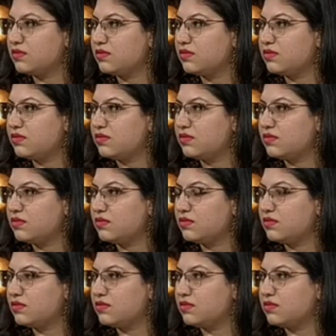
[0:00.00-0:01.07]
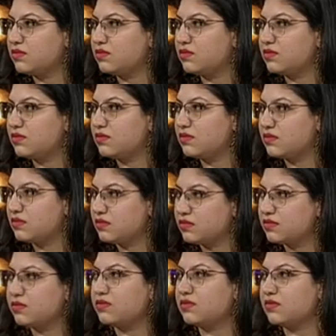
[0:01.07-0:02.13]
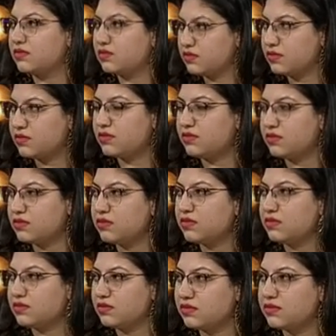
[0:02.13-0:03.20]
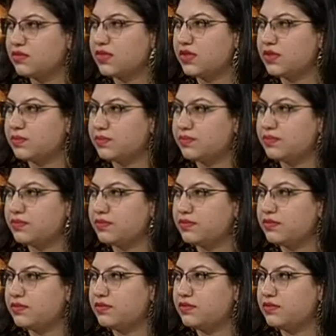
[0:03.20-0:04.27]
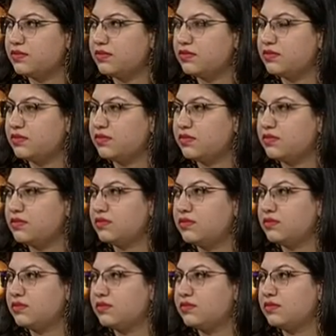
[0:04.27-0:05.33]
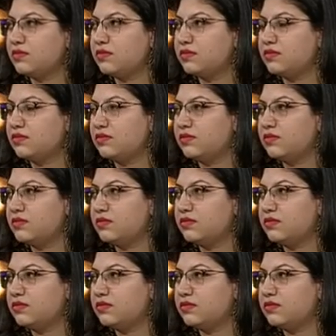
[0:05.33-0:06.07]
No words are spoken by the person on screen.